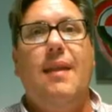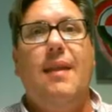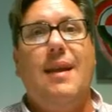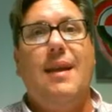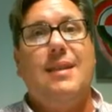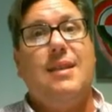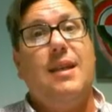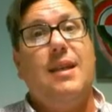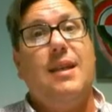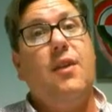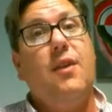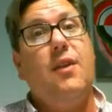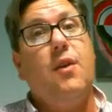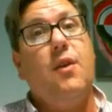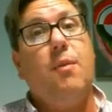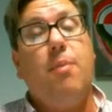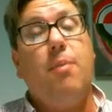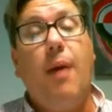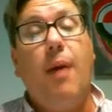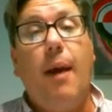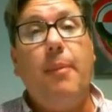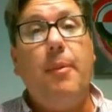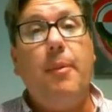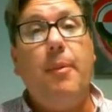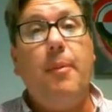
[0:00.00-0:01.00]
that's either a
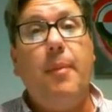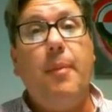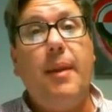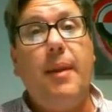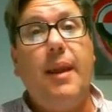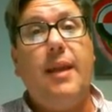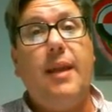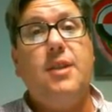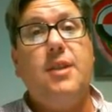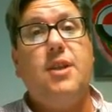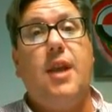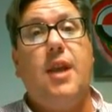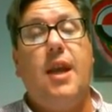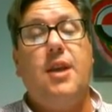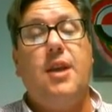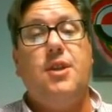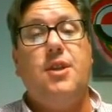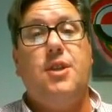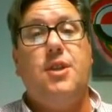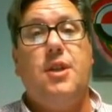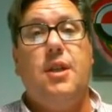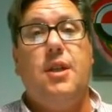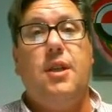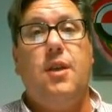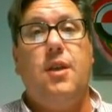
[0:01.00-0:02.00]
problem in
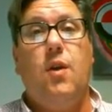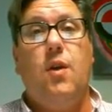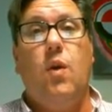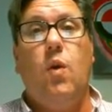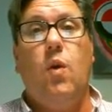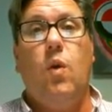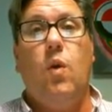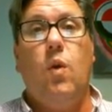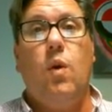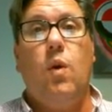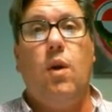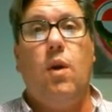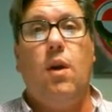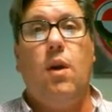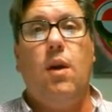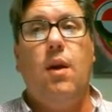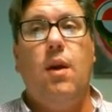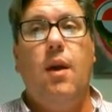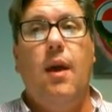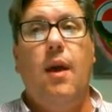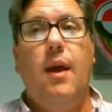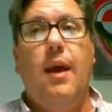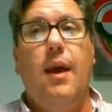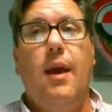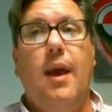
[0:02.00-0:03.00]
education or
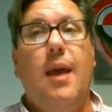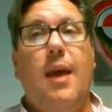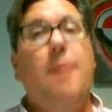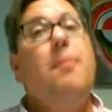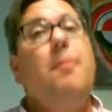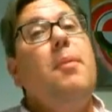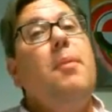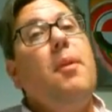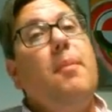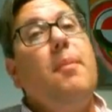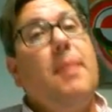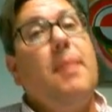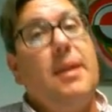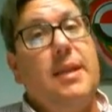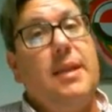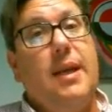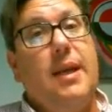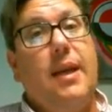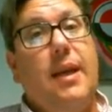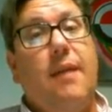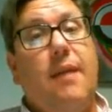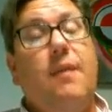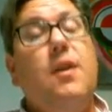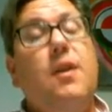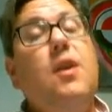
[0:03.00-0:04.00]

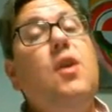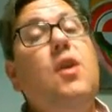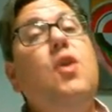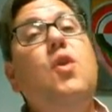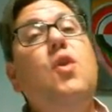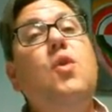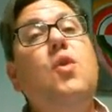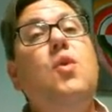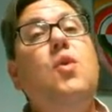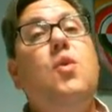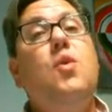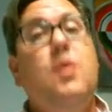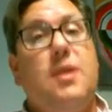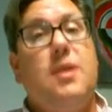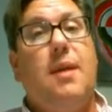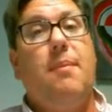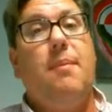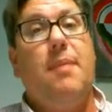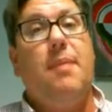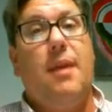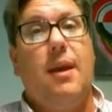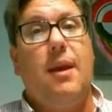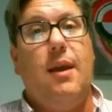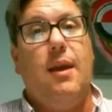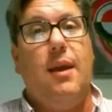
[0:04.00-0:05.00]
implementing a new
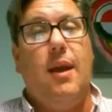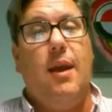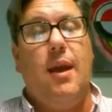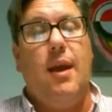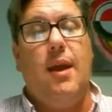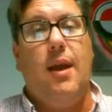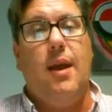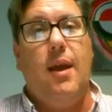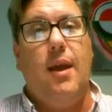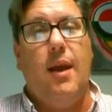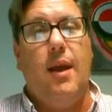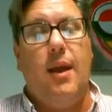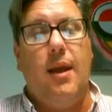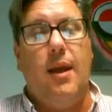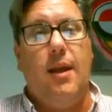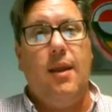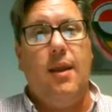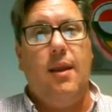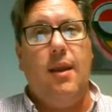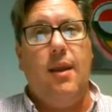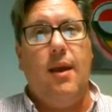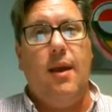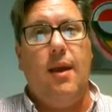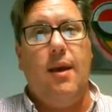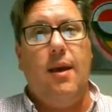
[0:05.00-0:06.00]
something
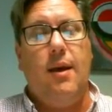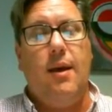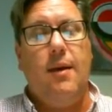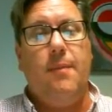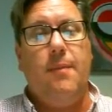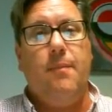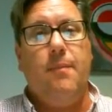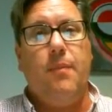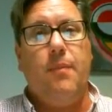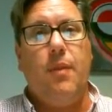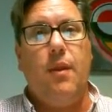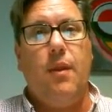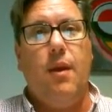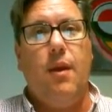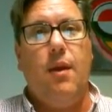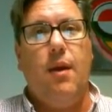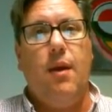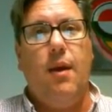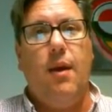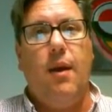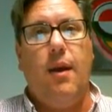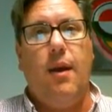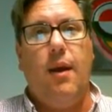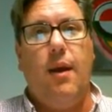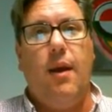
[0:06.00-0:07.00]
in
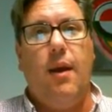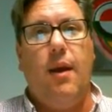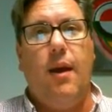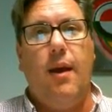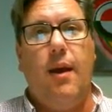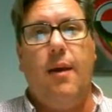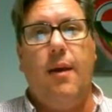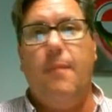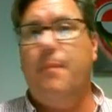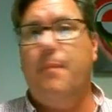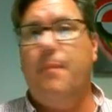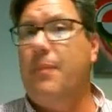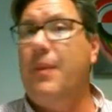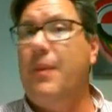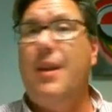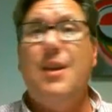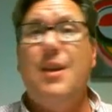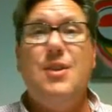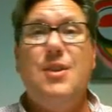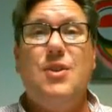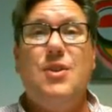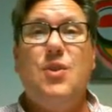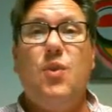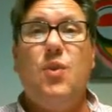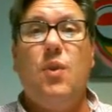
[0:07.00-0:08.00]
a
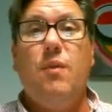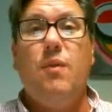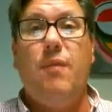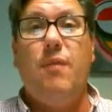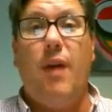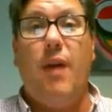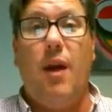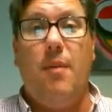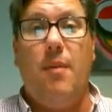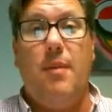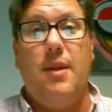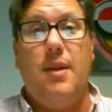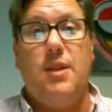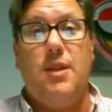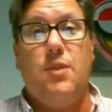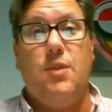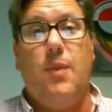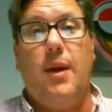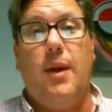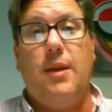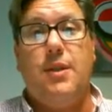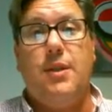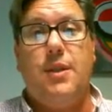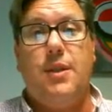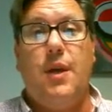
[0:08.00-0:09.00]
school environment as
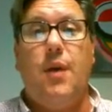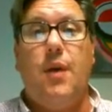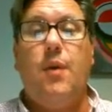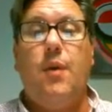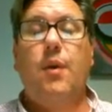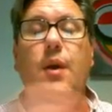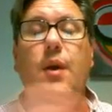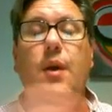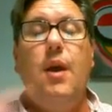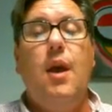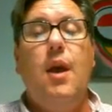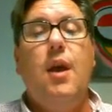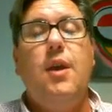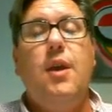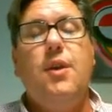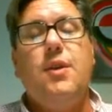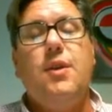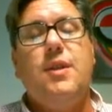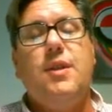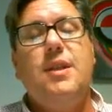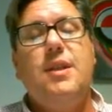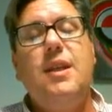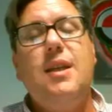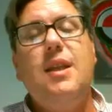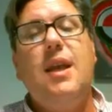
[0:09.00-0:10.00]
well. So
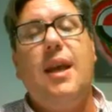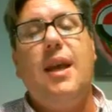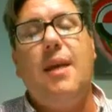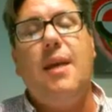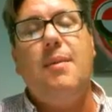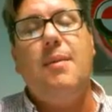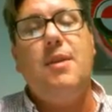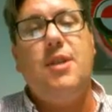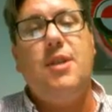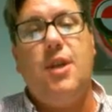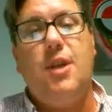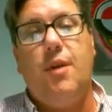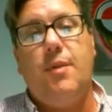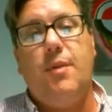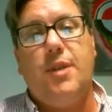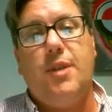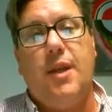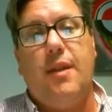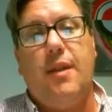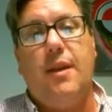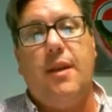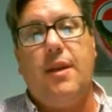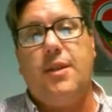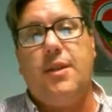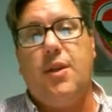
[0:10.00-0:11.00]
you'll see the image here, which
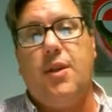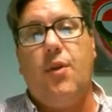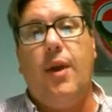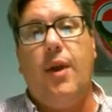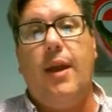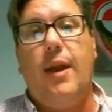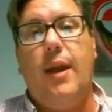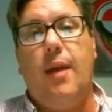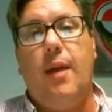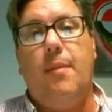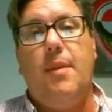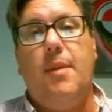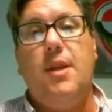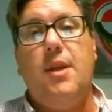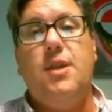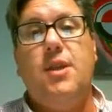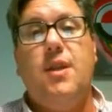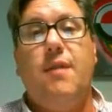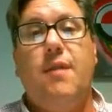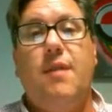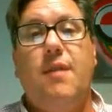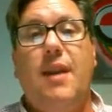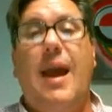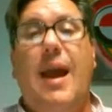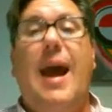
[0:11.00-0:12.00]
I think is a great image
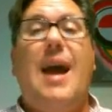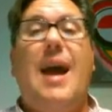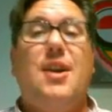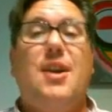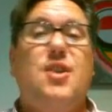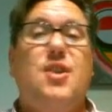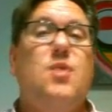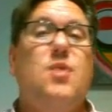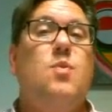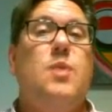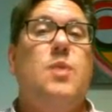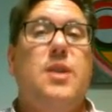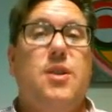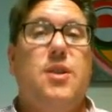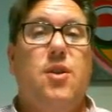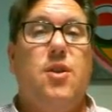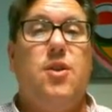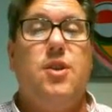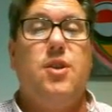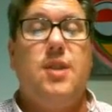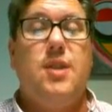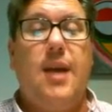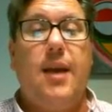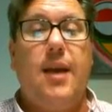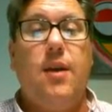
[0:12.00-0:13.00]
of an action
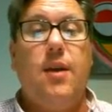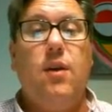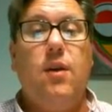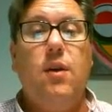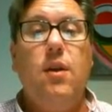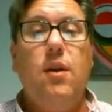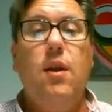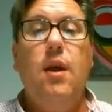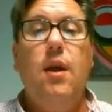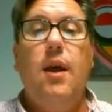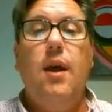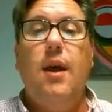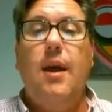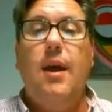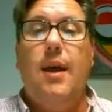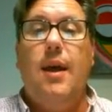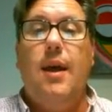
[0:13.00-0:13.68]
research cycle.